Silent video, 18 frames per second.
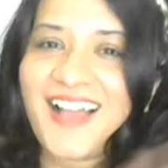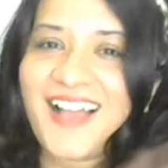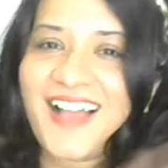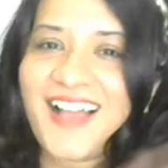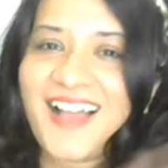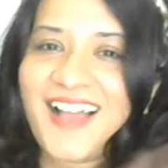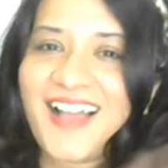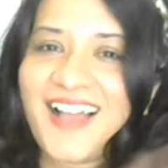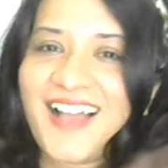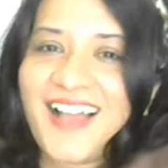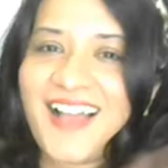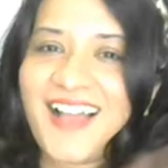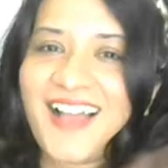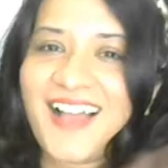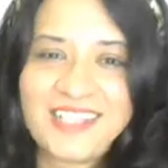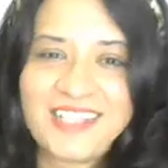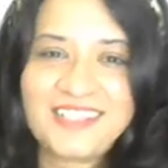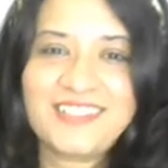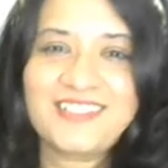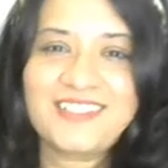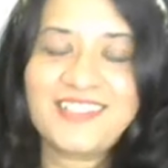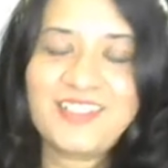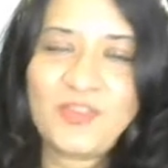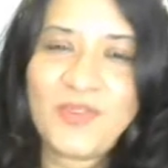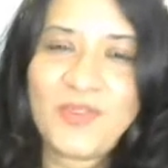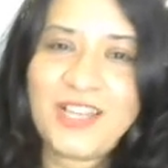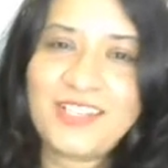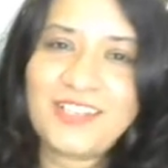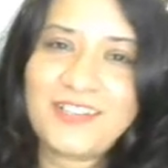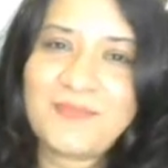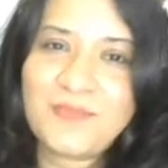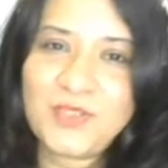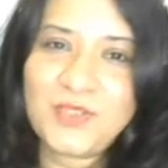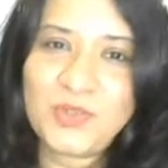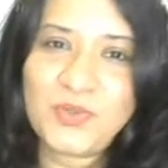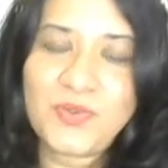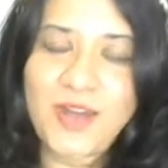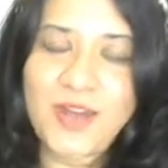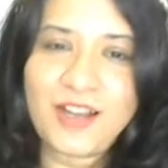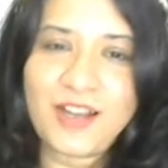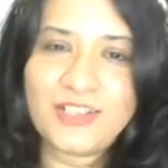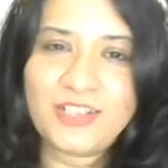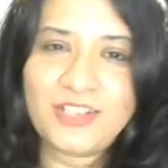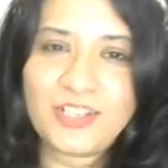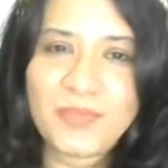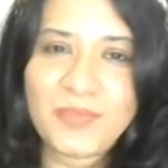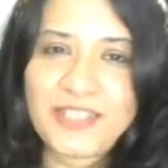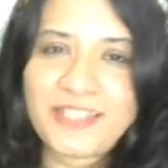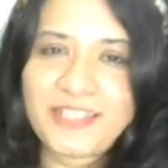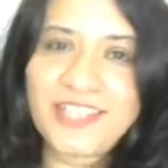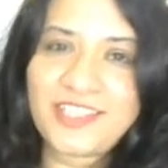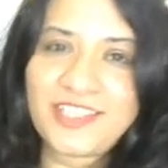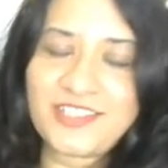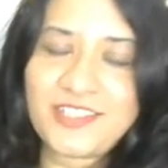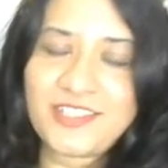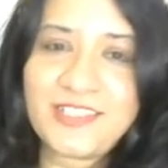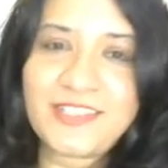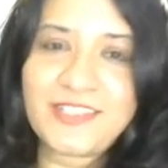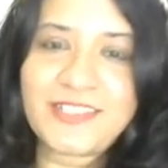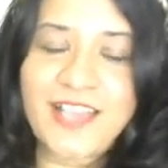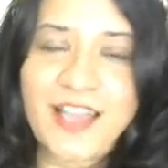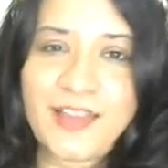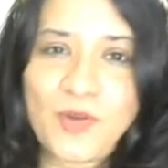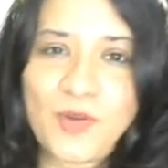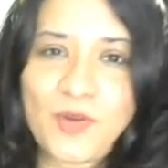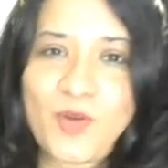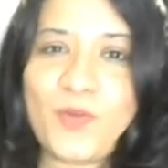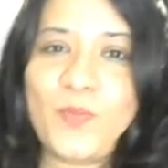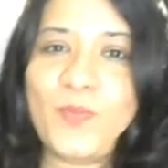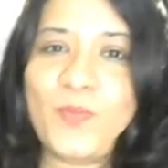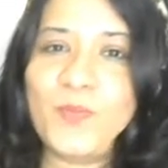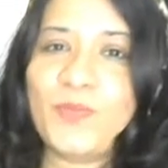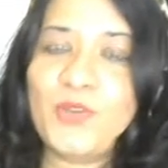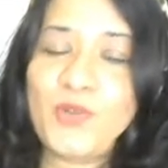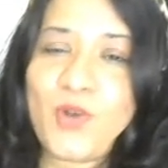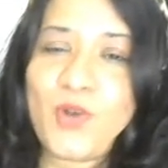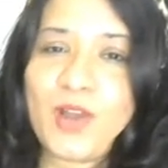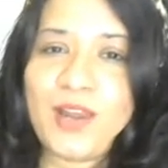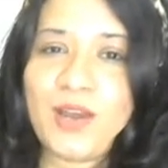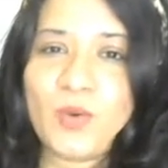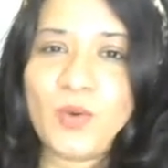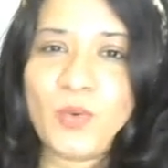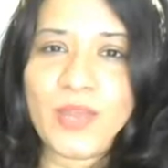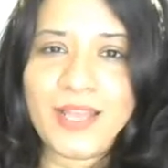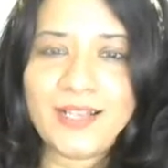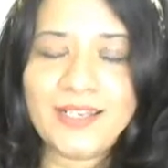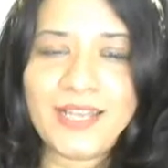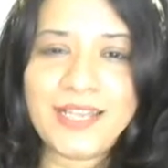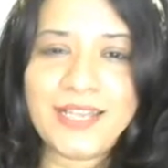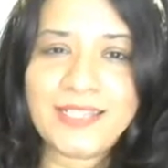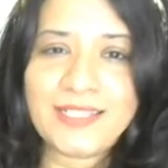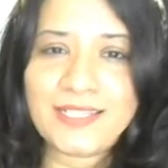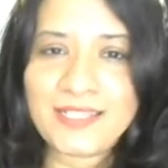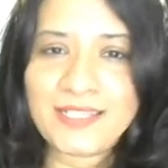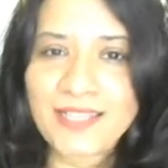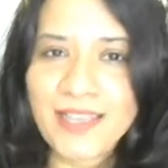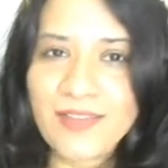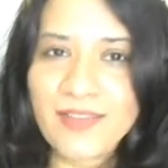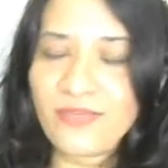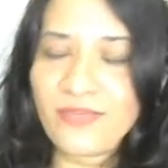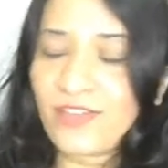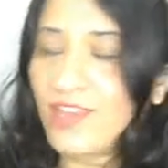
Hi everyone, welcome to our draping sessions. I hope you all are well and safe